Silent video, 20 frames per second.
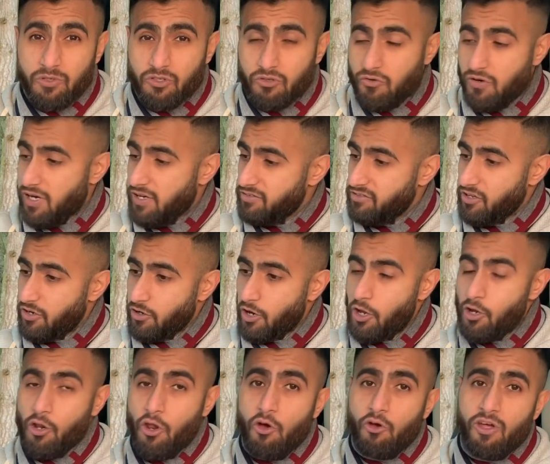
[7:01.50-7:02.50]
screen. So no
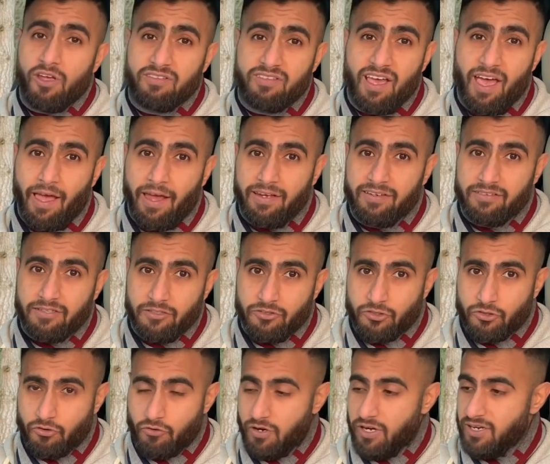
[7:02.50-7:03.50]
longer is that 8-inch
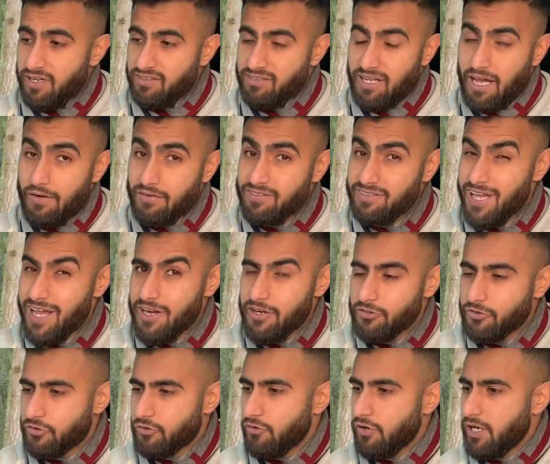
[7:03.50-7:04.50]
screen, it's now a 10-inch
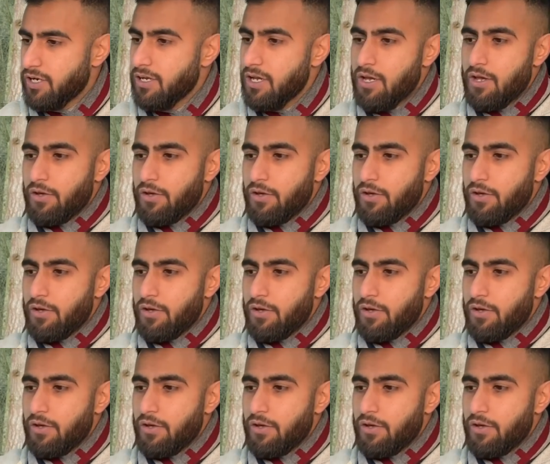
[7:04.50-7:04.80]
screen.